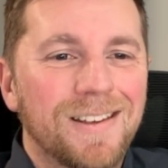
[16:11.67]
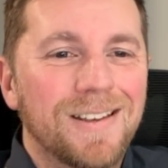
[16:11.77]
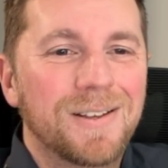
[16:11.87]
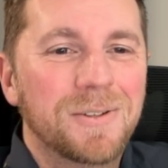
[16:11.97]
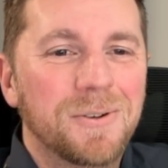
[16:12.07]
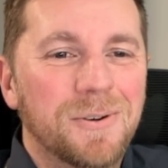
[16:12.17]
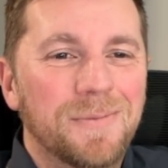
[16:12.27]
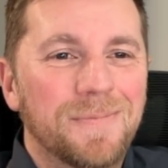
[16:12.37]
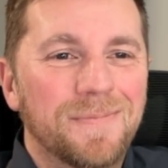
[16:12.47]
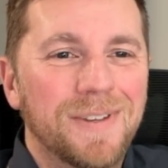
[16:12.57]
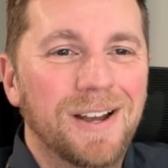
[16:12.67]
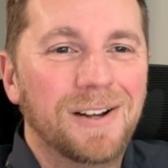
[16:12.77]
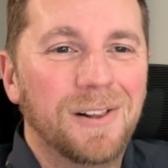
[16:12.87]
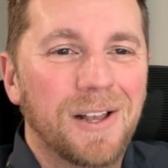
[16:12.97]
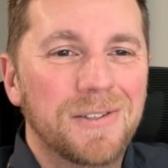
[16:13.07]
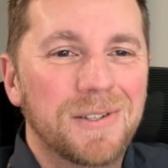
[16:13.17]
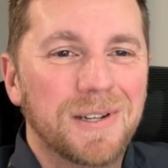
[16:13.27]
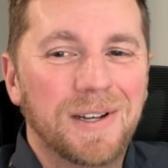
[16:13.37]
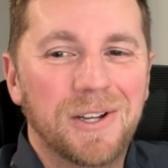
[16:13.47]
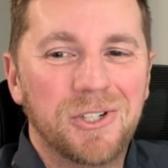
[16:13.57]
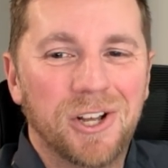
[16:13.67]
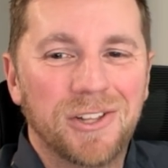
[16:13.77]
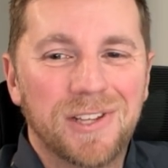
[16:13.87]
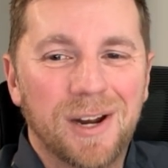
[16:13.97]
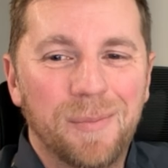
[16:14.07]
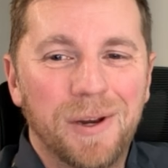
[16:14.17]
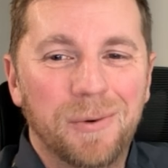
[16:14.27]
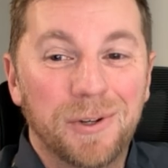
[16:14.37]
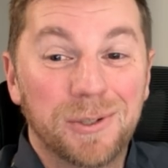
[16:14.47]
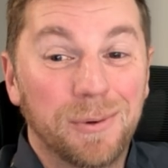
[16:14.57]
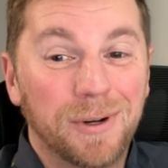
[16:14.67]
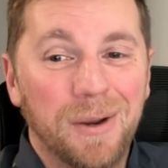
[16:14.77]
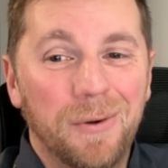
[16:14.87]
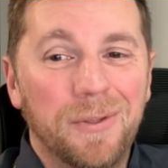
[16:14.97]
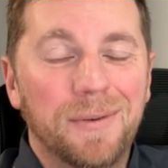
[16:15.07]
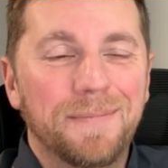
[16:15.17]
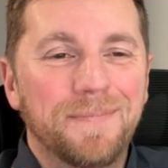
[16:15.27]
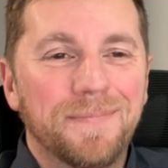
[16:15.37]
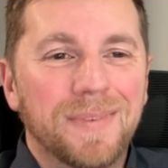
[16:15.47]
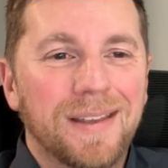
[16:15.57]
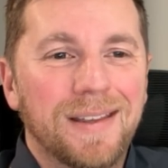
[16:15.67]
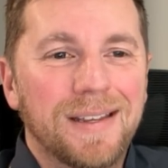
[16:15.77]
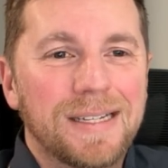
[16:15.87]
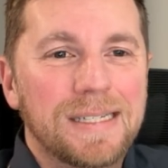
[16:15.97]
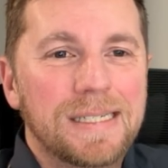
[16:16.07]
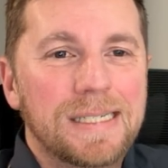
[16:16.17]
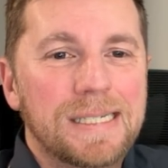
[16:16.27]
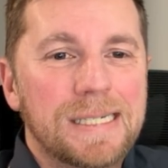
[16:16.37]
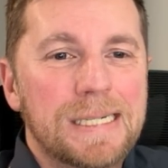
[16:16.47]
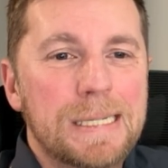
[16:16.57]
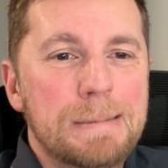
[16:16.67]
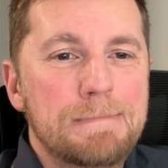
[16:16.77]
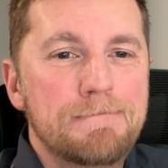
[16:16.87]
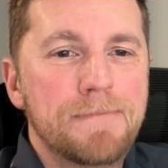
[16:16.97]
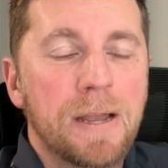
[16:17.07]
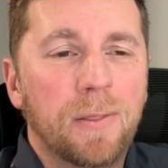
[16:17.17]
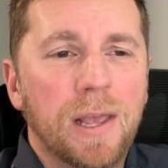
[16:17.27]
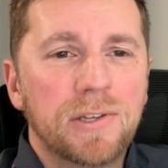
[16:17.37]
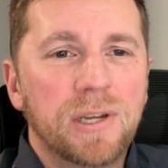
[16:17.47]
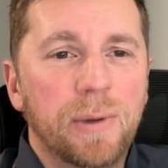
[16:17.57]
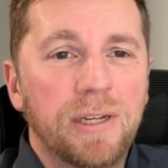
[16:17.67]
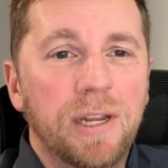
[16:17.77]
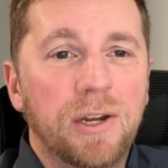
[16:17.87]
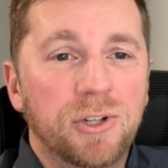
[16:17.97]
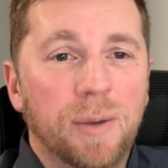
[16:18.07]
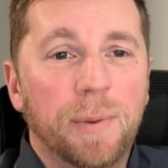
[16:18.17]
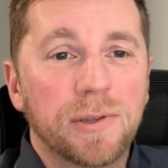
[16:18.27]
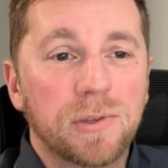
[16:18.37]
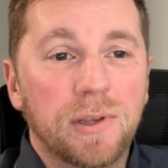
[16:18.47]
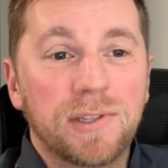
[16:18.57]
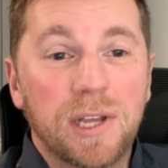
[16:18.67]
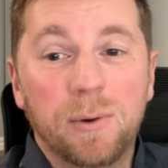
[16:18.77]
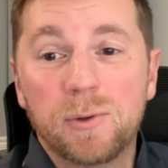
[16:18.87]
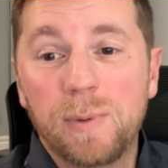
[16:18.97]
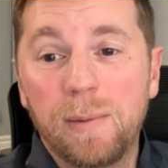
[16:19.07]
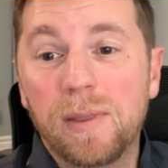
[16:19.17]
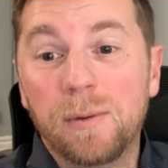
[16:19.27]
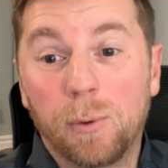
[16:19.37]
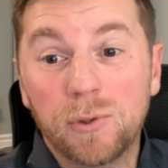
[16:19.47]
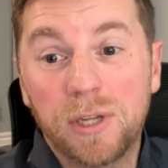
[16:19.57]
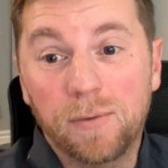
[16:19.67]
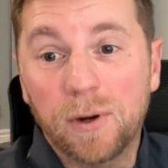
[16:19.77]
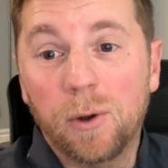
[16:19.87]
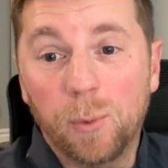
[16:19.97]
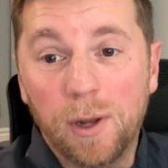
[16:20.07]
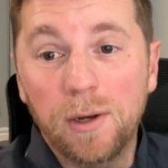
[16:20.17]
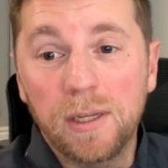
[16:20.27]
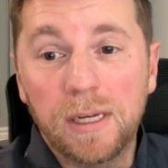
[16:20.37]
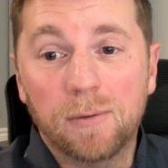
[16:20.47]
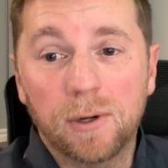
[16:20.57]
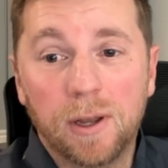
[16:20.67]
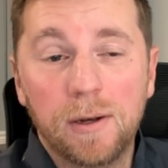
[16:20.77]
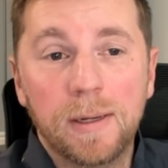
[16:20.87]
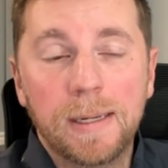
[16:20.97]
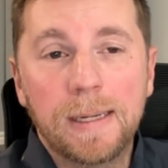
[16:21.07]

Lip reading: So yeah, classic John setup here, which I'm okay with. Now, last time I did a John puzzle, he said it was maybe the most difficult one he'd ever done.